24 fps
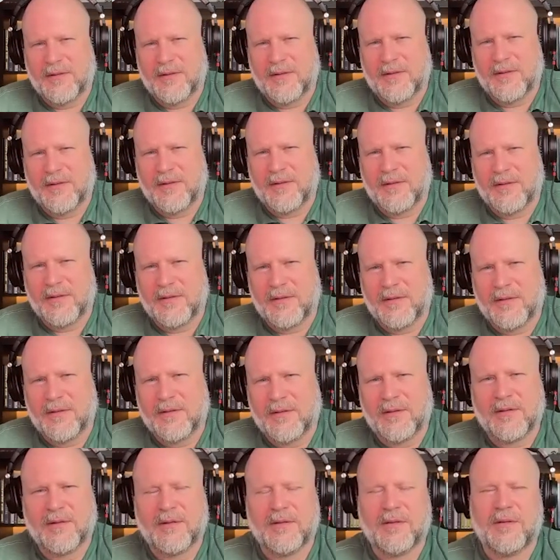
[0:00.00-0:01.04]

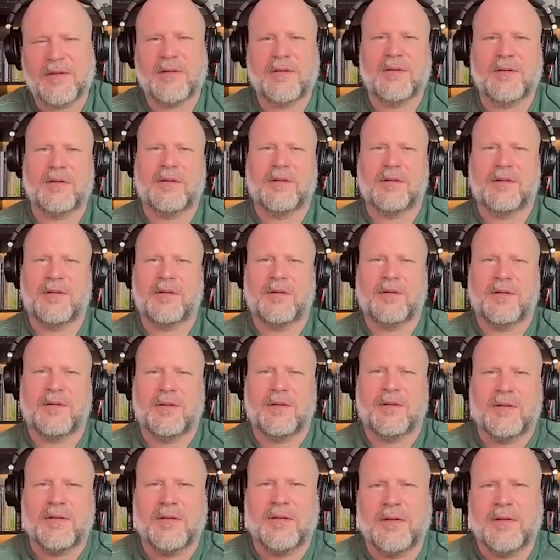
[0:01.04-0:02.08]

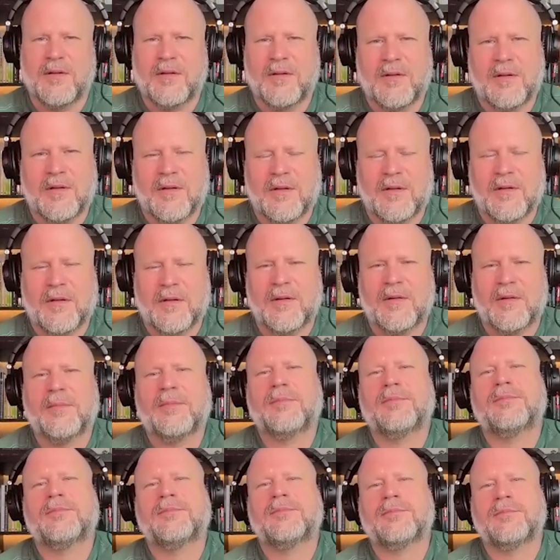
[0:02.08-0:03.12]

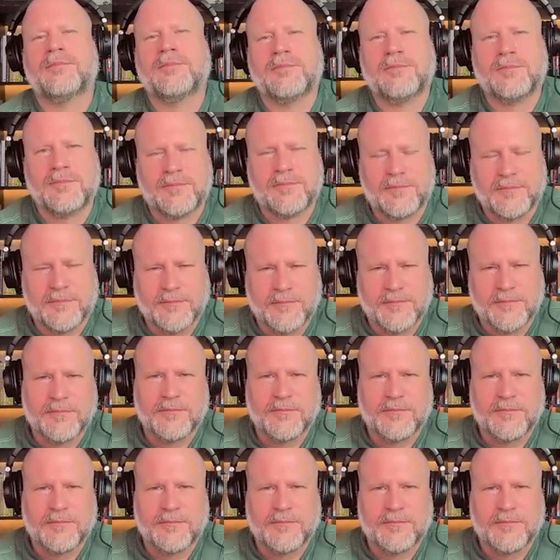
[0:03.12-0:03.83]
(not speaking)